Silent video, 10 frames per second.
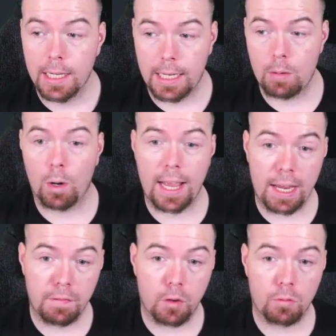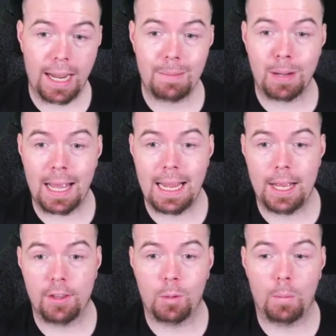You need 184 rated player
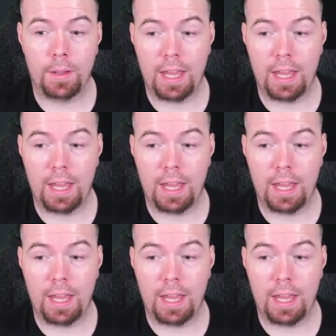at the moment. They're